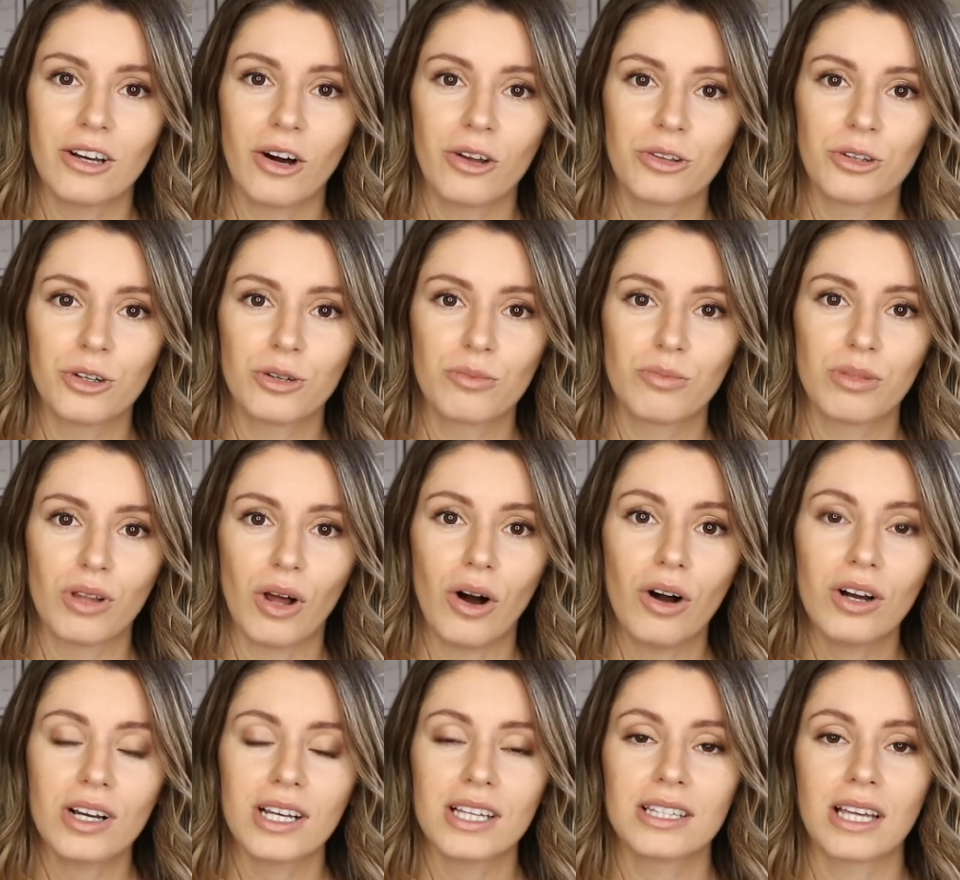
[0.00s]
on your
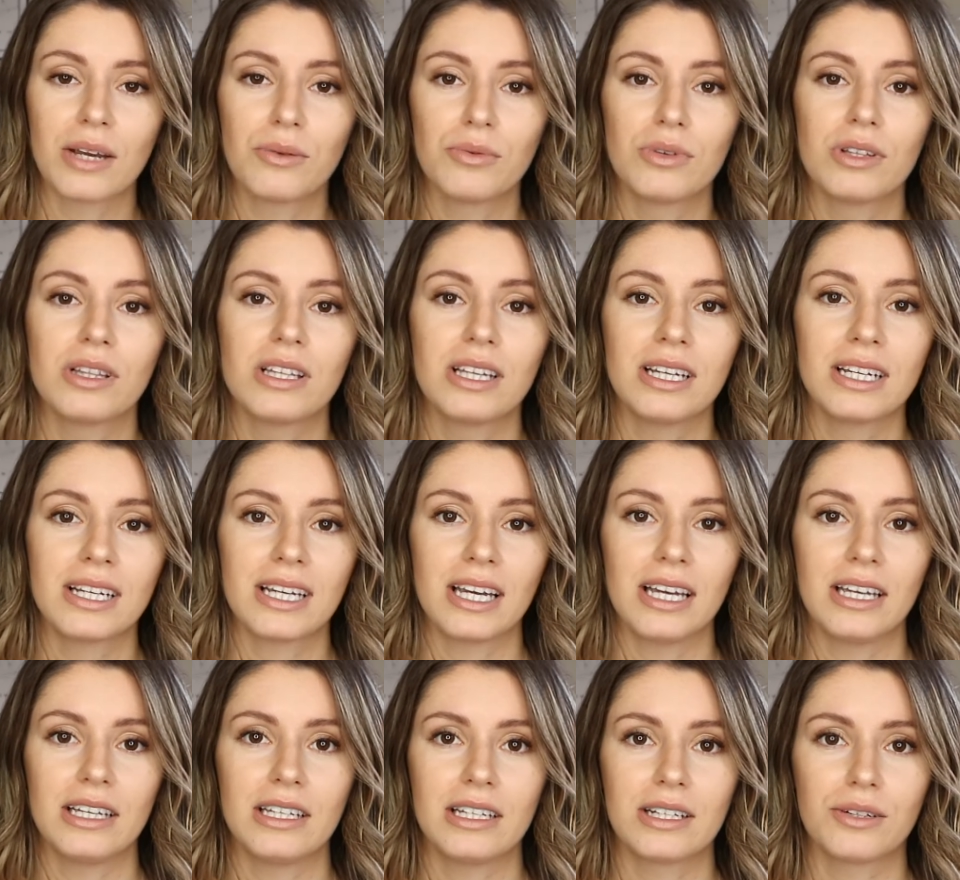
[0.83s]
blog, and I will link
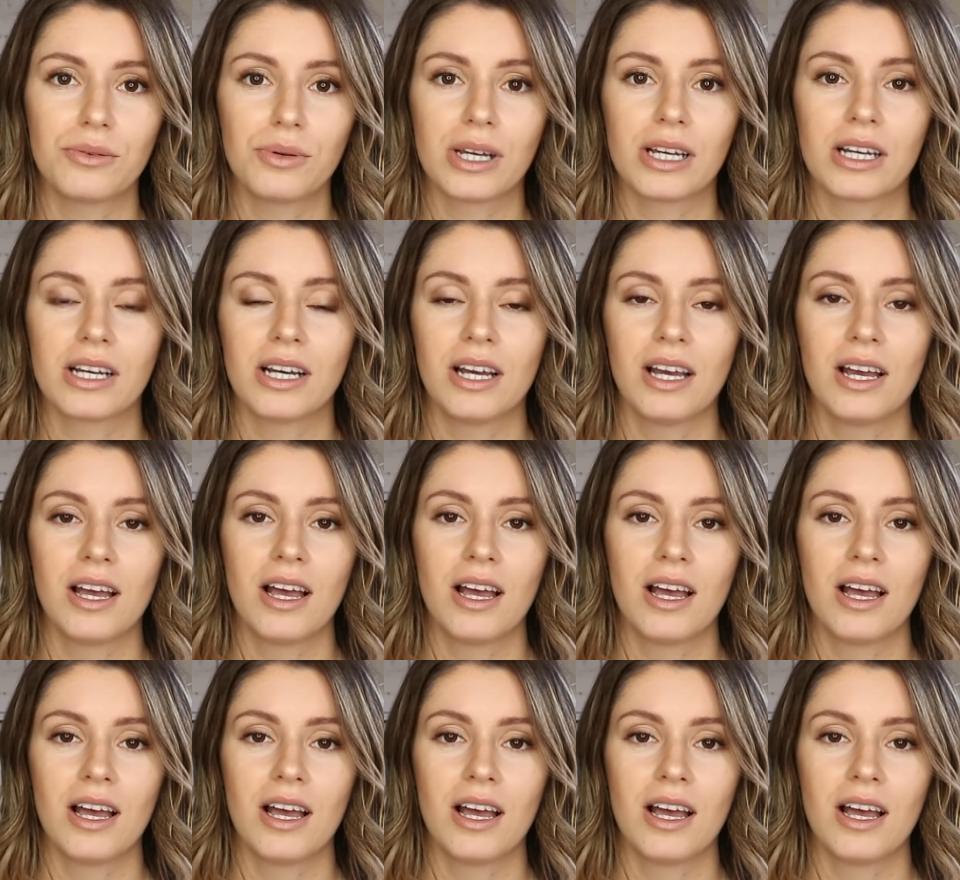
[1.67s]
a quick